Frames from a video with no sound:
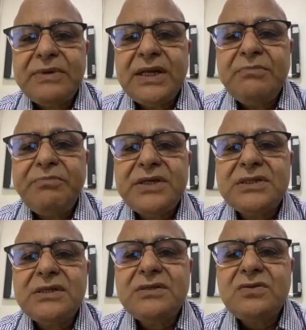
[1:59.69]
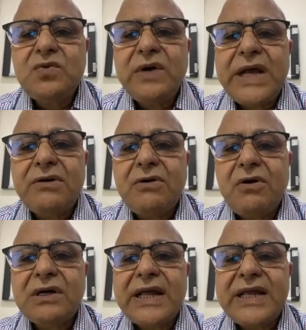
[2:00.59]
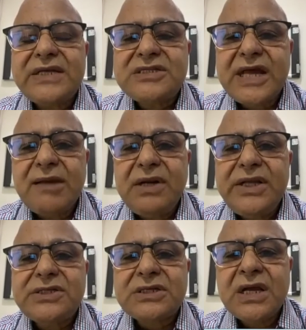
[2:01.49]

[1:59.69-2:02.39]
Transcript: in patients who have got established